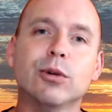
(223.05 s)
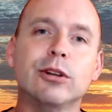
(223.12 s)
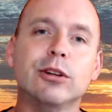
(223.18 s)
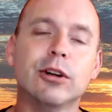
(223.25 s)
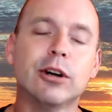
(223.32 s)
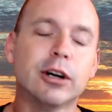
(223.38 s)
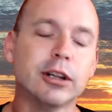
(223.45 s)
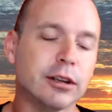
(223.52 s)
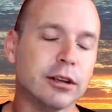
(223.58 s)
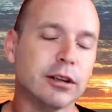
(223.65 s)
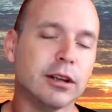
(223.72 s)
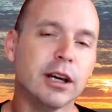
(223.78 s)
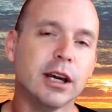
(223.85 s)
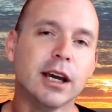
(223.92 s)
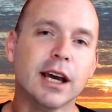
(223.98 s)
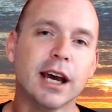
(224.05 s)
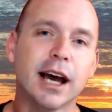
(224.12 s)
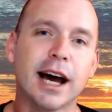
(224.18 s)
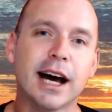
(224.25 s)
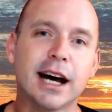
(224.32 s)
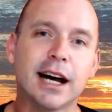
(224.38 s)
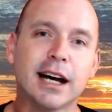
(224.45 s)

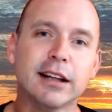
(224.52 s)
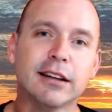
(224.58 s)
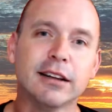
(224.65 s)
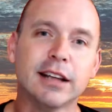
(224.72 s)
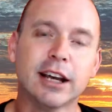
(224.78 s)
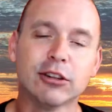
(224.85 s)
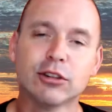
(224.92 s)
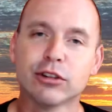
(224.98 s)
non-National